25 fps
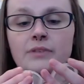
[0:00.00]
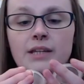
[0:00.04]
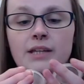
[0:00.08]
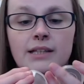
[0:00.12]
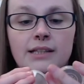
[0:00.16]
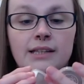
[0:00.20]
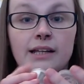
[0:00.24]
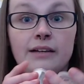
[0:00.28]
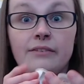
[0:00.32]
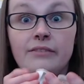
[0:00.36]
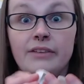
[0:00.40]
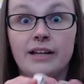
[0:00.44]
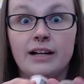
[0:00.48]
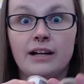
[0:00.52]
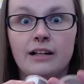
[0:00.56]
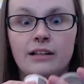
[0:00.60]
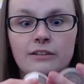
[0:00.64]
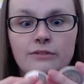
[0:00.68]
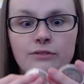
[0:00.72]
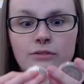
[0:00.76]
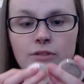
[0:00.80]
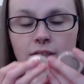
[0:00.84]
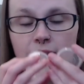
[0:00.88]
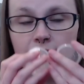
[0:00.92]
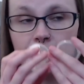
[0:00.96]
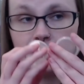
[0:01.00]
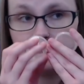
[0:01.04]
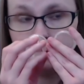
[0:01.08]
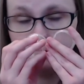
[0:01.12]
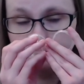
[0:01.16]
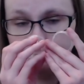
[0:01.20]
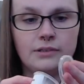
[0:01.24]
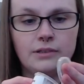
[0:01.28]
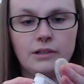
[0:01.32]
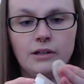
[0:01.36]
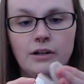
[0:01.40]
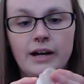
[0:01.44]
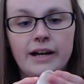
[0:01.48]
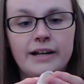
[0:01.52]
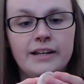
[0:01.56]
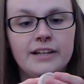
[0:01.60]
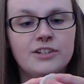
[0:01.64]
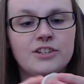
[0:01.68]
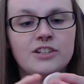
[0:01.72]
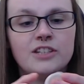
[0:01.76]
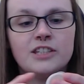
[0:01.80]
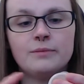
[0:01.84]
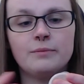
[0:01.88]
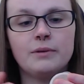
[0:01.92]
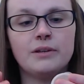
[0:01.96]
Lovely colorful glitter. Oh, and it
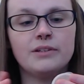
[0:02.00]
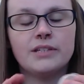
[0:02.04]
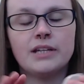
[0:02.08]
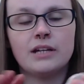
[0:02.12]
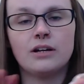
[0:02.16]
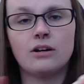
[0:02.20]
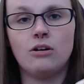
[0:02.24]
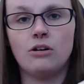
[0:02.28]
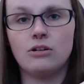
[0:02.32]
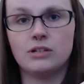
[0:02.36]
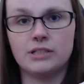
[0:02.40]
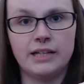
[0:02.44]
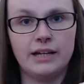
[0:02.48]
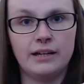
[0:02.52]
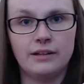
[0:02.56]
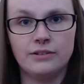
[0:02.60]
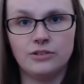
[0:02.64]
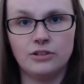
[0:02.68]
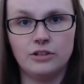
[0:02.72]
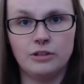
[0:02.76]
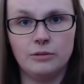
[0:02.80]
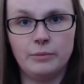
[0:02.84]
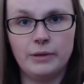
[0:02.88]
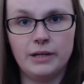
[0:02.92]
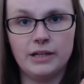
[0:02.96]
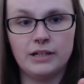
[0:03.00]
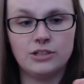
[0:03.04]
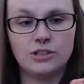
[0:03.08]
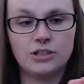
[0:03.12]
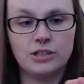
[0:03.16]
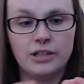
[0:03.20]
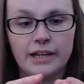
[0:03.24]
just smells like cocktails on the beach.